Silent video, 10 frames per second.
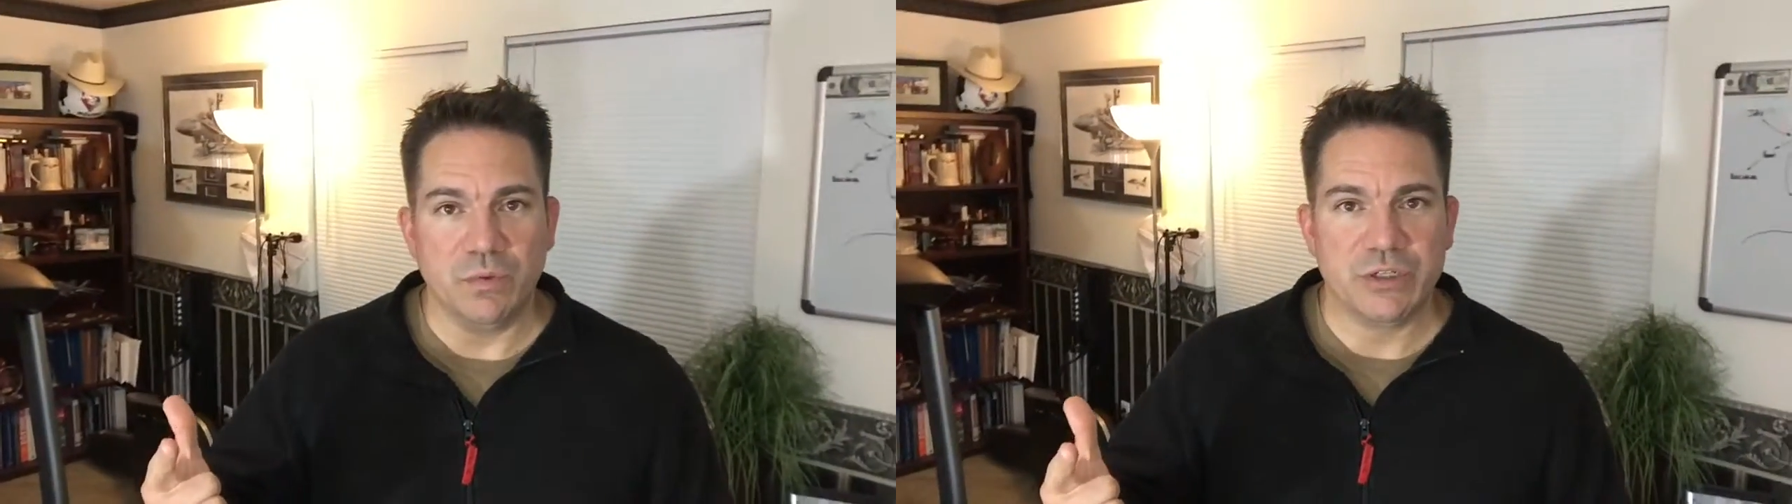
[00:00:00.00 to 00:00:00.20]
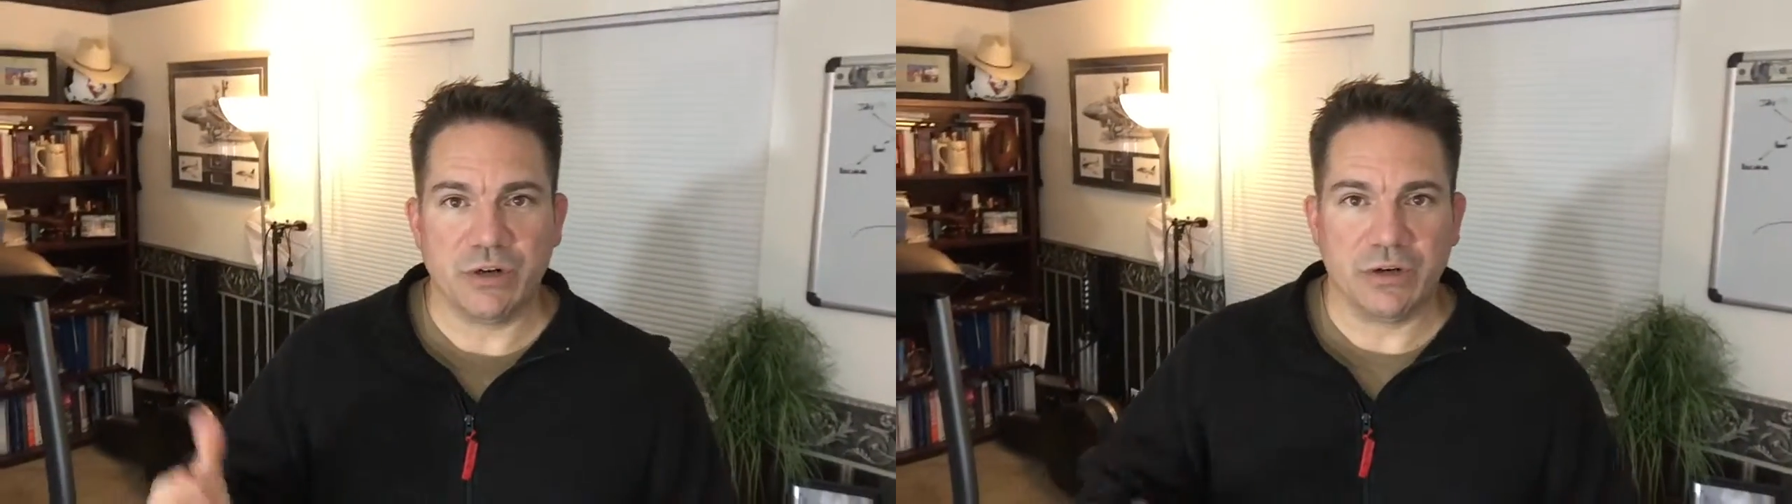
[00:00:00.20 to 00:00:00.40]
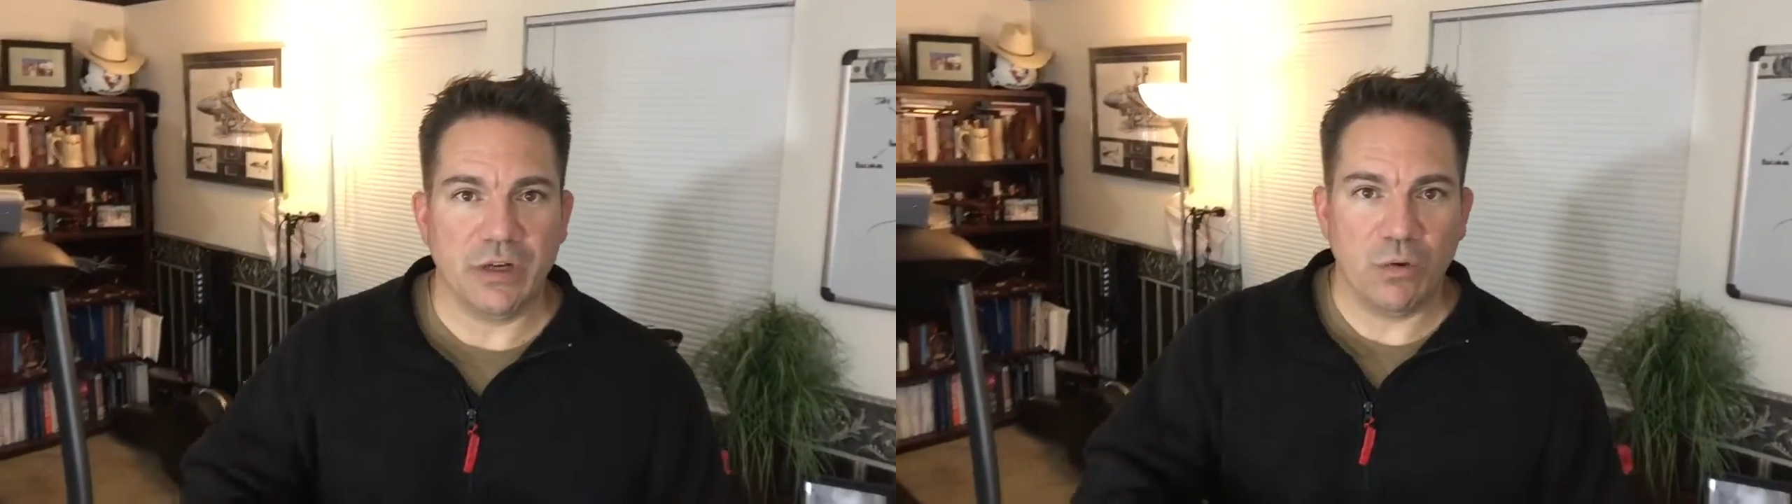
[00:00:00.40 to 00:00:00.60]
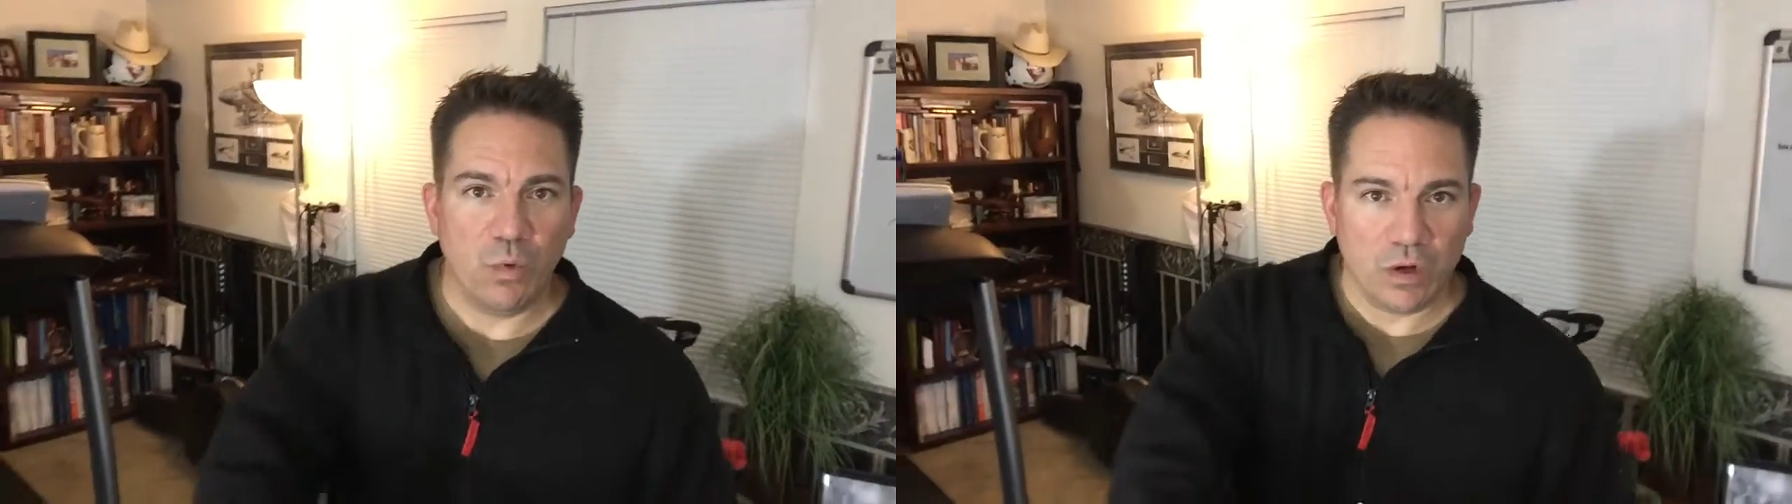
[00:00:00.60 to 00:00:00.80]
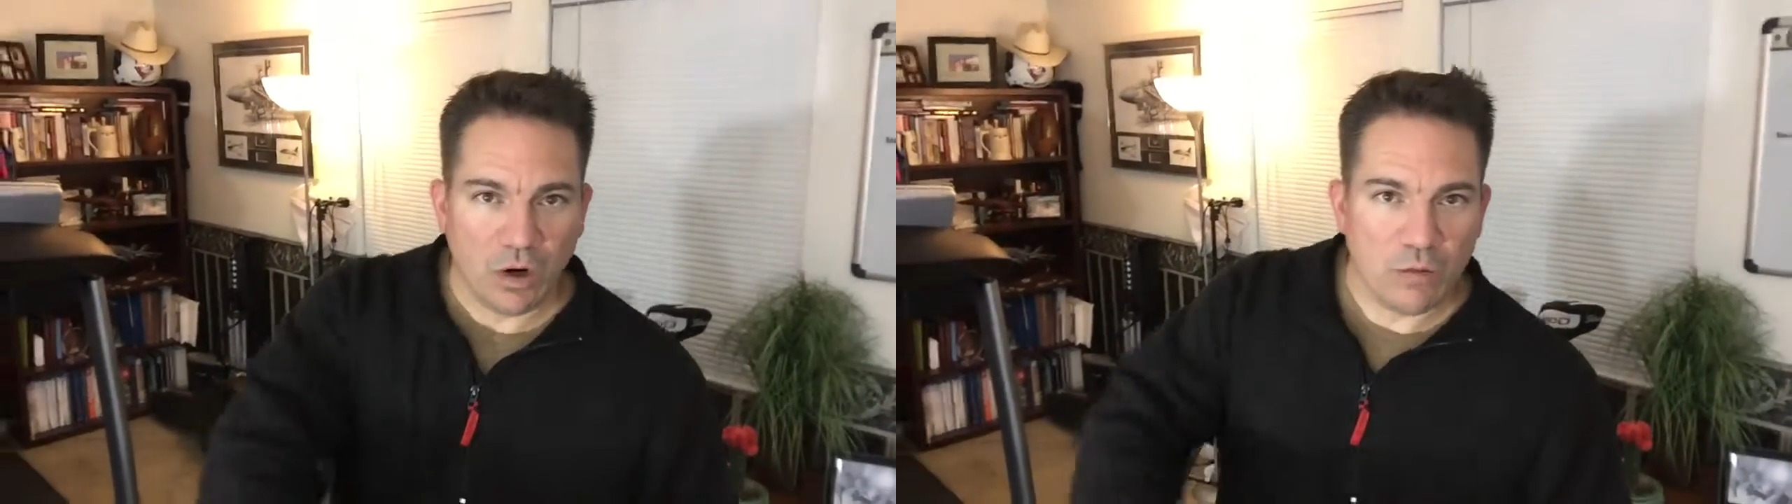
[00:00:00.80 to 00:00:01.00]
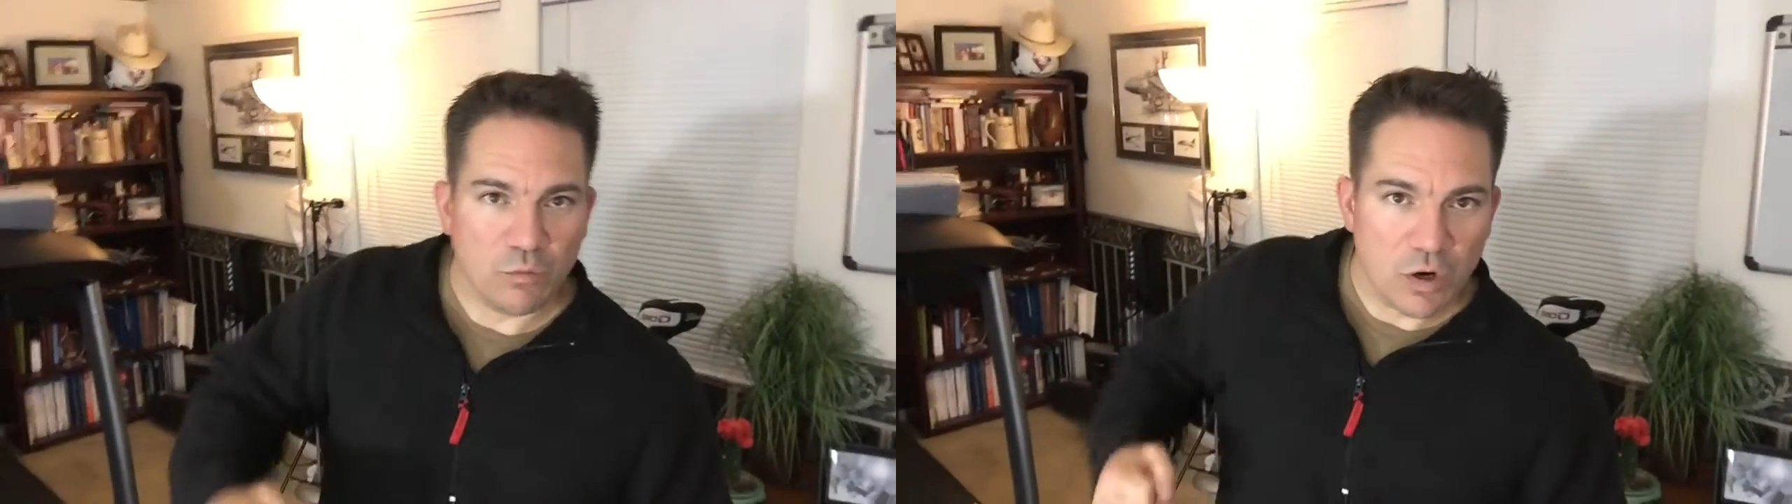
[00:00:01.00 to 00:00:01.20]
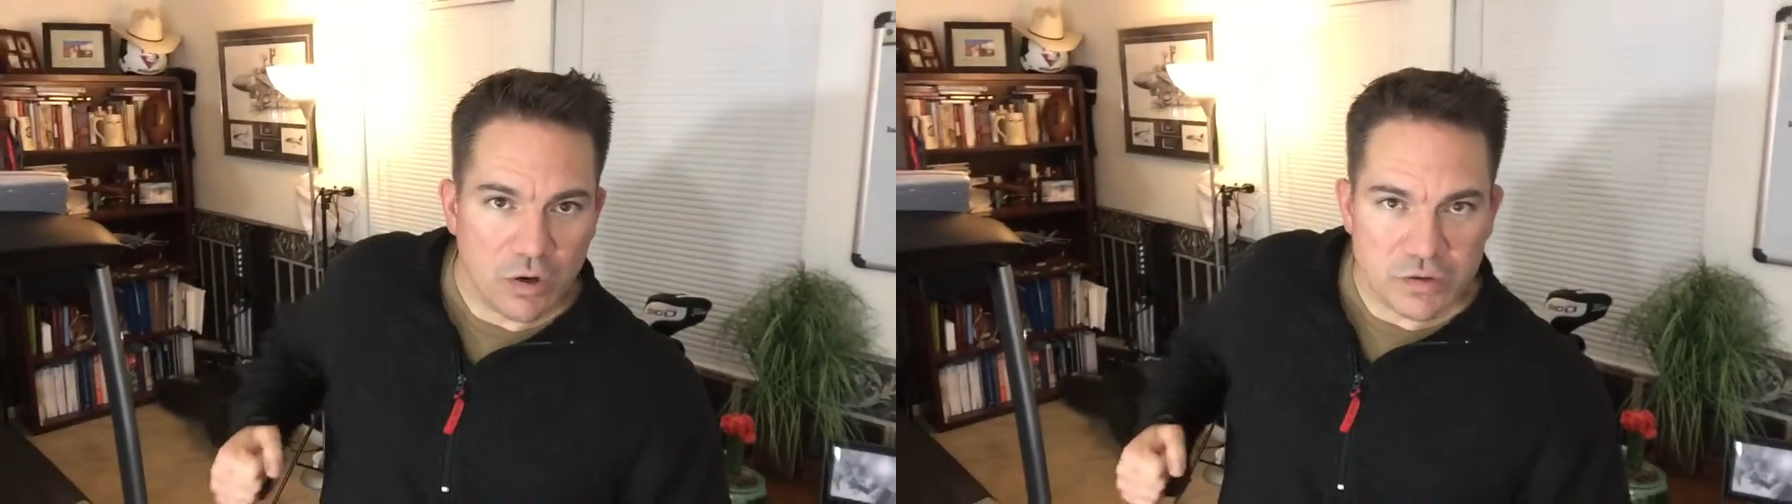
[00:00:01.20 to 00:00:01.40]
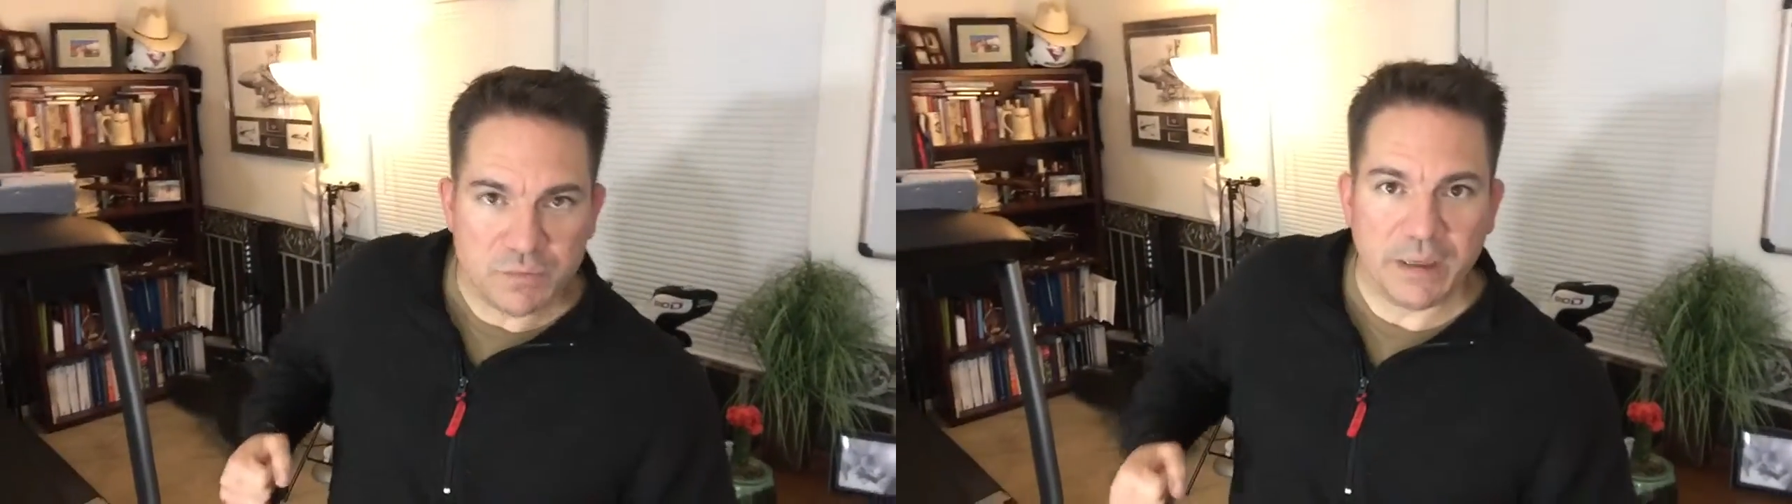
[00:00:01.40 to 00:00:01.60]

which are one-arm rows,